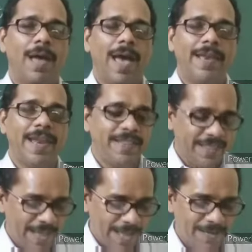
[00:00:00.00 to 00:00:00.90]
and at
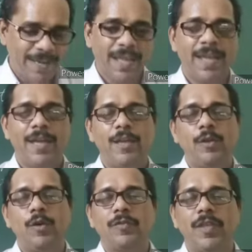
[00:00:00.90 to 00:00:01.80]
the end,
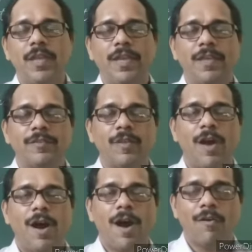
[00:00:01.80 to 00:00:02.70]
using his
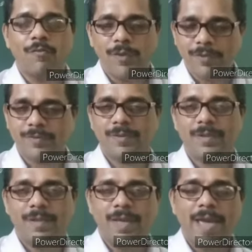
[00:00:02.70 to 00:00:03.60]
office
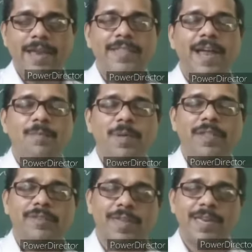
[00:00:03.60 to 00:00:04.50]
and the
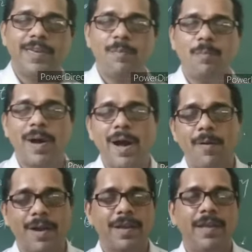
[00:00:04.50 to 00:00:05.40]
administrative
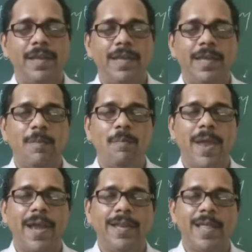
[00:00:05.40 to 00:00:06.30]
power, he
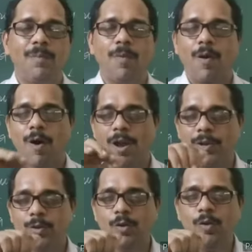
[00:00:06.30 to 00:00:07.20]
made them all
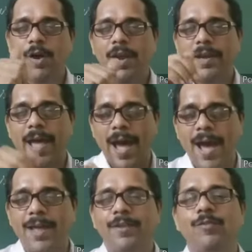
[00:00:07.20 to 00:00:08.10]
to
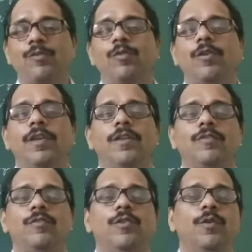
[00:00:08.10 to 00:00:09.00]
dance to
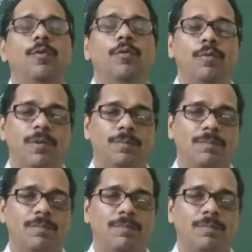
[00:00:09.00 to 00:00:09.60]
his tune.